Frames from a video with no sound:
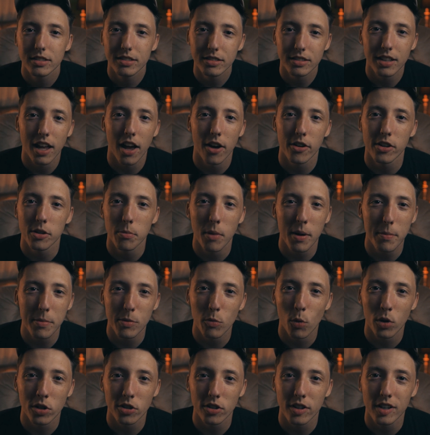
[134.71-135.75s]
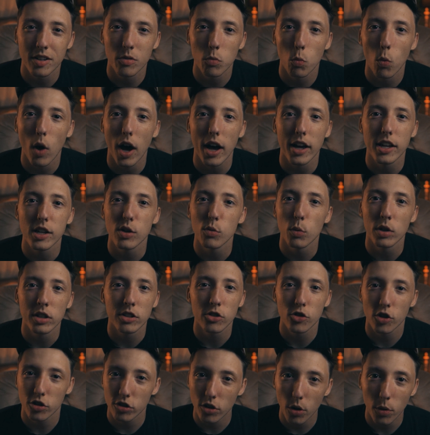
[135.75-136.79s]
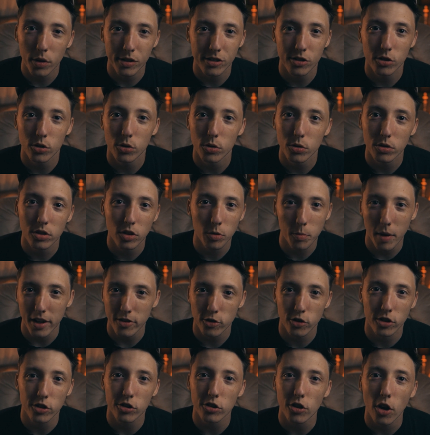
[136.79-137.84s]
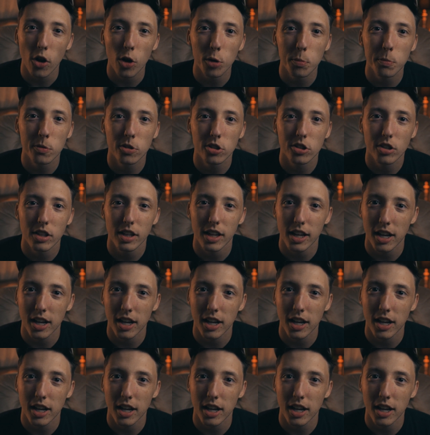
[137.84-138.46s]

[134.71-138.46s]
Now you might be wondering why you wouldn't just go into Lumetri scopes